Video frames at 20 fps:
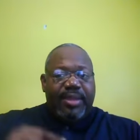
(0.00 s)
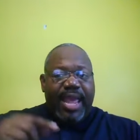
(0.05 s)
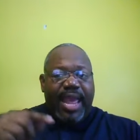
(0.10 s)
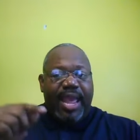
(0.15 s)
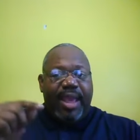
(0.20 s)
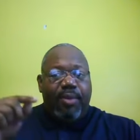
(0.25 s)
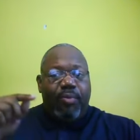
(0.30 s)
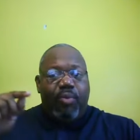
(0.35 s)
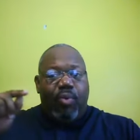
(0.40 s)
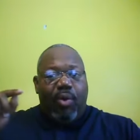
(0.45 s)

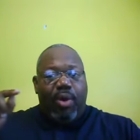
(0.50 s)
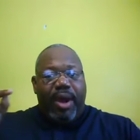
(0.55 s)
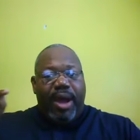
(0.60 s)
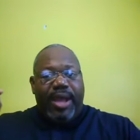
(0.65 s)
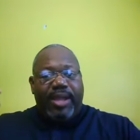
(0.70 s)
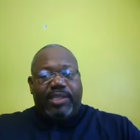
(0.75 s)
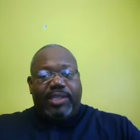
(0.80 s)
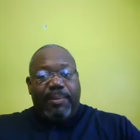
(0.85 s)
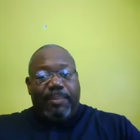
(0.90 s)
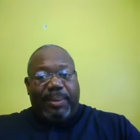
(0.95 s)
they
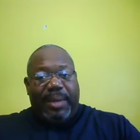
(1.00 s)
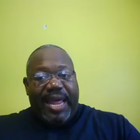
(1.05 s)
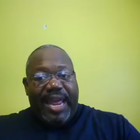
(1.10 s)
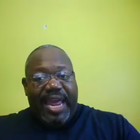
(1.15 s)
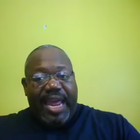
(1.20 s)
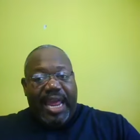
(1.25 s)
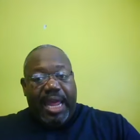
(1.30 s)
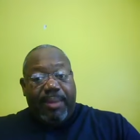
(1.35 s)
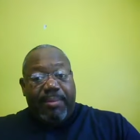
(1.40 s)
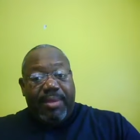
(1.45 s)
want to
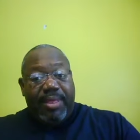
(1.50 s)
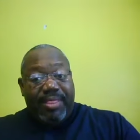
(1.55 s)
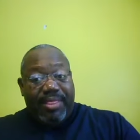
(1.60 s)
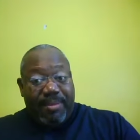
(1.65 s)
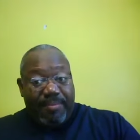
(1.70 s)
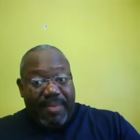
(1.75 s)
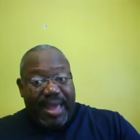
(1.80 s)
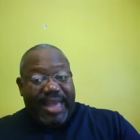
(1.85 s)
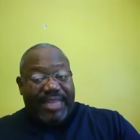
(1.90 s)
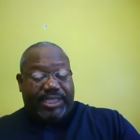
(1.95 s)
blame
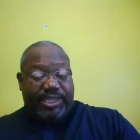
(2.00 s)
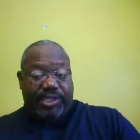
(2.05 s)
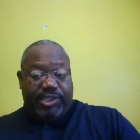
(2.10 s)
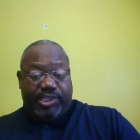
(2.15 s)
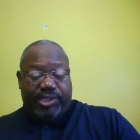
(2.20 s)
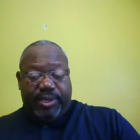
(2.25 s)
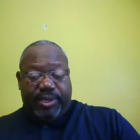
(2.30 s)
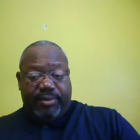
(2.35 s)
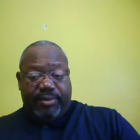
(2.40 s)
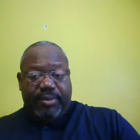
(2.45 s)
the
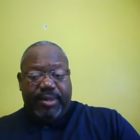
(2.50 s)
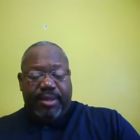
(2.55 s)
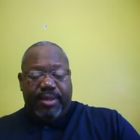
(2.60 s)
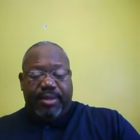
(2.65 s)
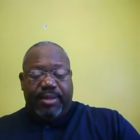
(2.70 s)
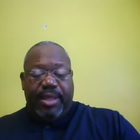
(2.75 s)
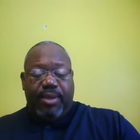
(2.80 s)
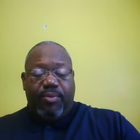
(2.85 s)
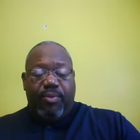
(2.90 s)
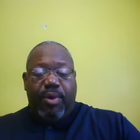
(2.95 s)
messenger.
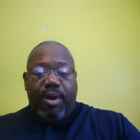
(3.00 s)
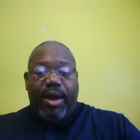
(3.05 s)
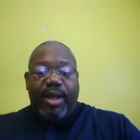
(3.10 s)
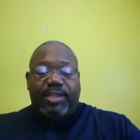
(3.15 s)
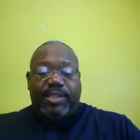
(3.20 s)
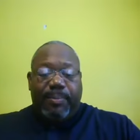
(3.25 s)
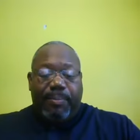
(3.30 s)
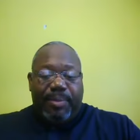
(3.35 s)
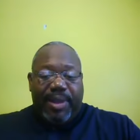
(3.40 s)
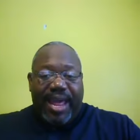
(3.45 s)
They
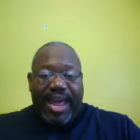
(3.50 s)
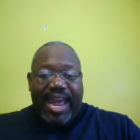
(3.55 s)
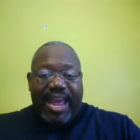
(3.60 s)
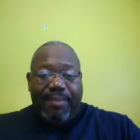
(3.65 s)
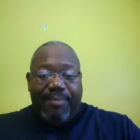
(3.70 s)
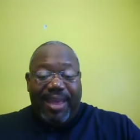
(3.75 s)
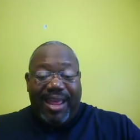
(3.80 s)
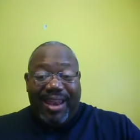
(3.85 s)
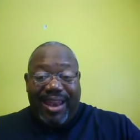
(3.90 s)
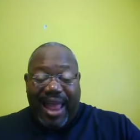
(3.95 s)
want to
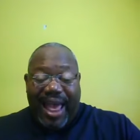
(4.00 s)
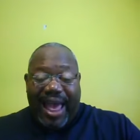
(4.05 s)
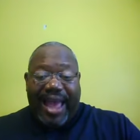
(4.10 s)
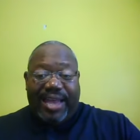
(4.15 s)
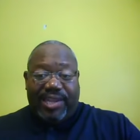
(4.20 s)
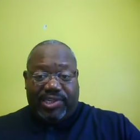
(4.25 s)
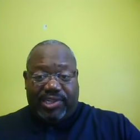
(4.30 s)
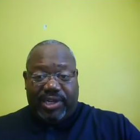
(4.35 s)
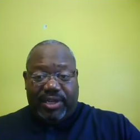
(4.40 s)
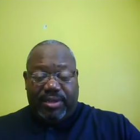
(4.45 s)
blame
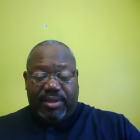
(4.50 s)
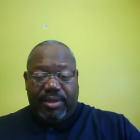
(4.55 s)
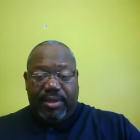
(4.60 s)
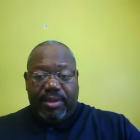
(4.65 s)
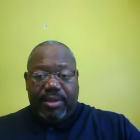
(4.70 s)
Elijah.